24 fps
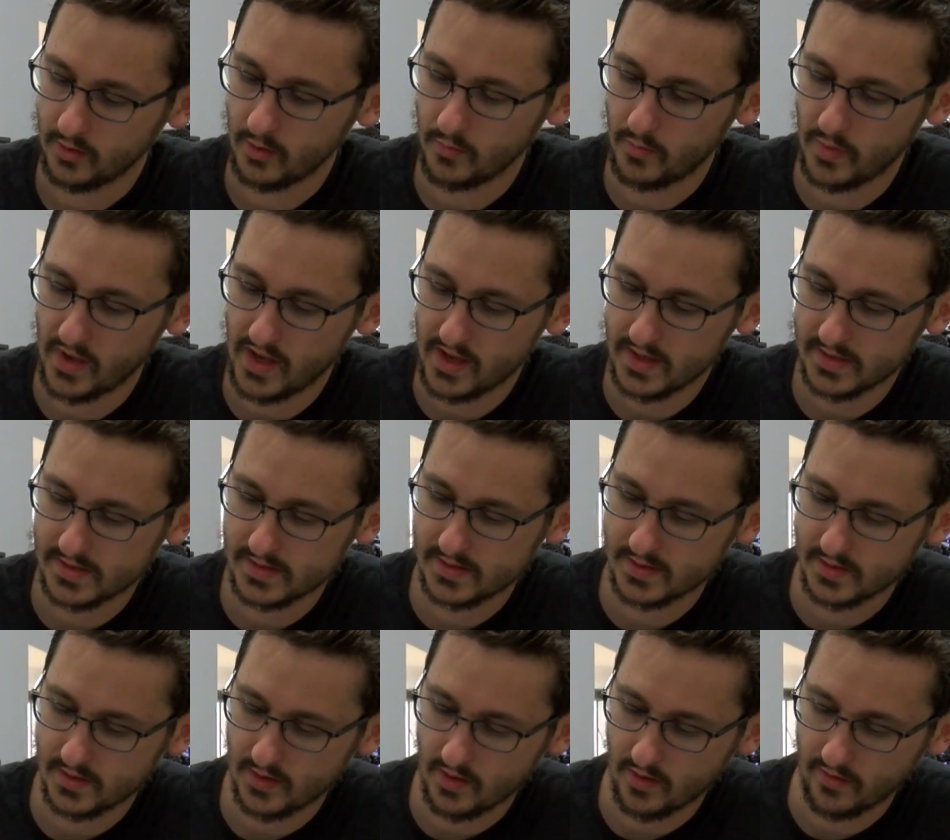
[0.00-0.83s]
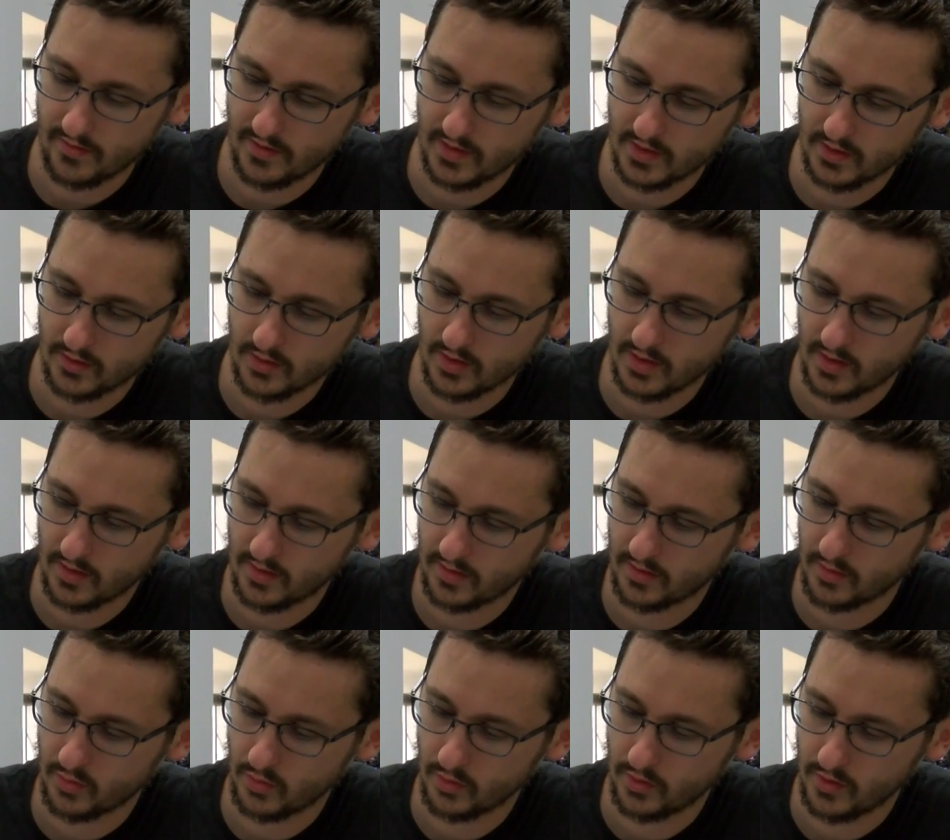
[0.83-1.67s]
the pace of it going
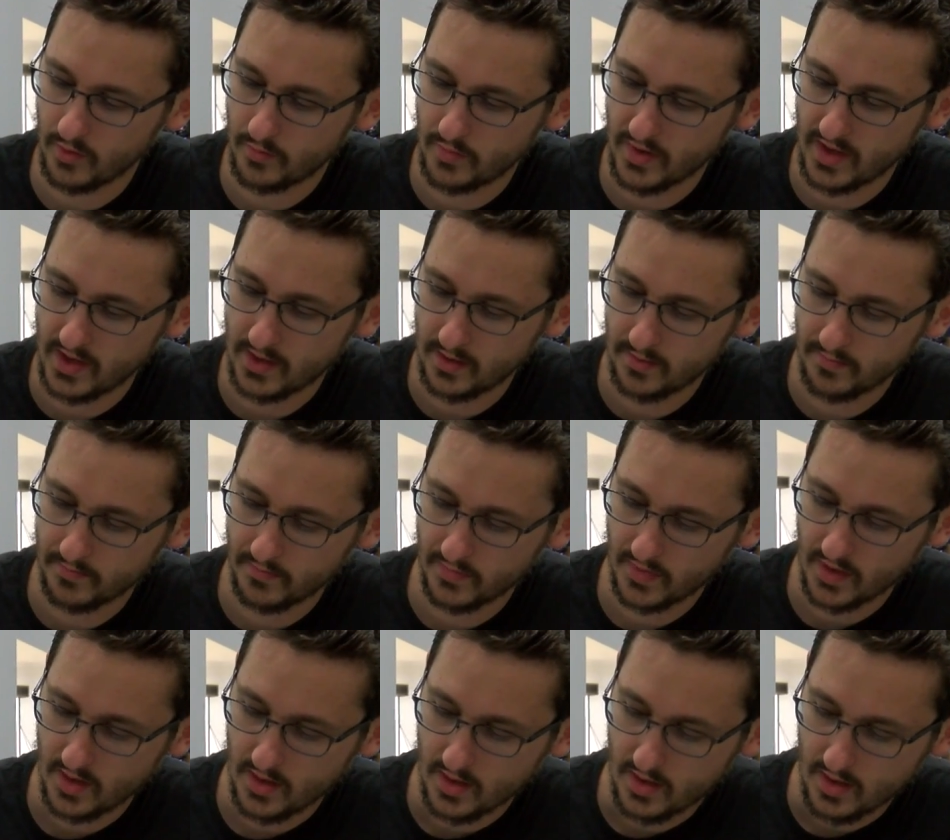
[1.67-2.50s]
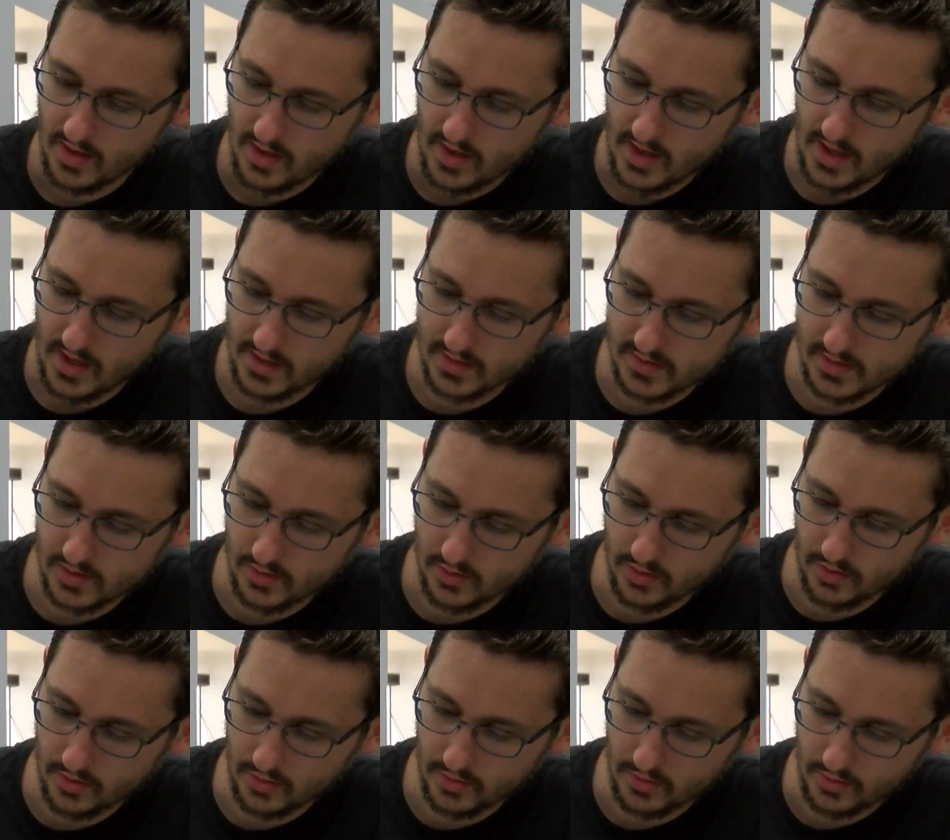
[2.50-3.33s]
through the pen. And
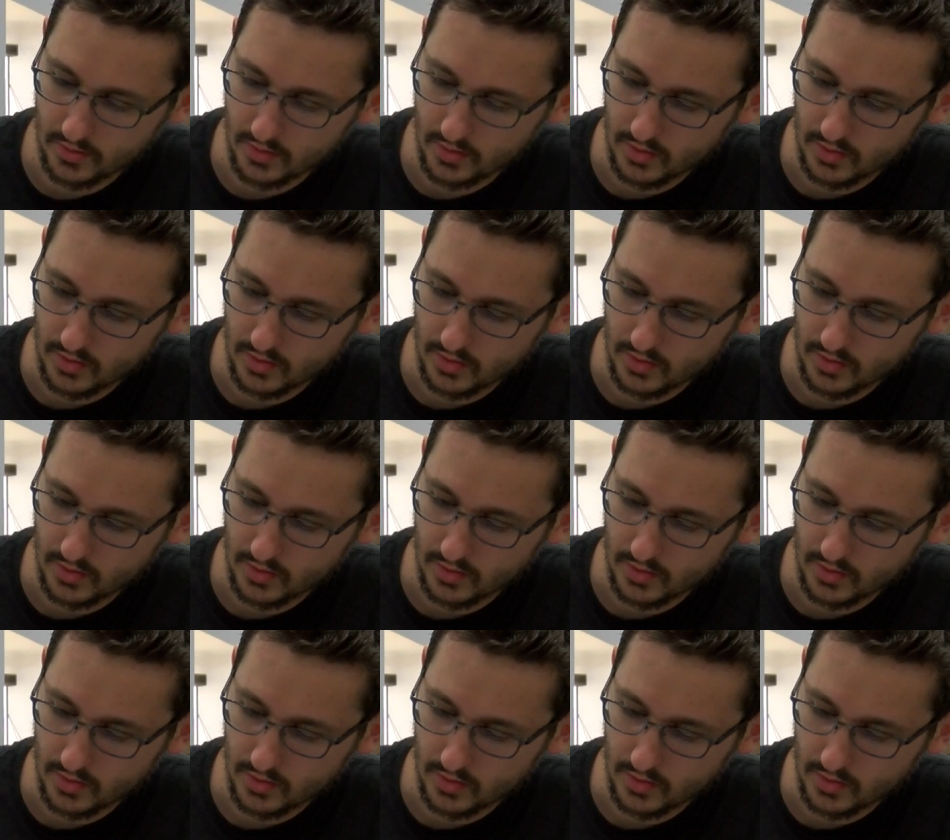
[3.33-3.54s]
so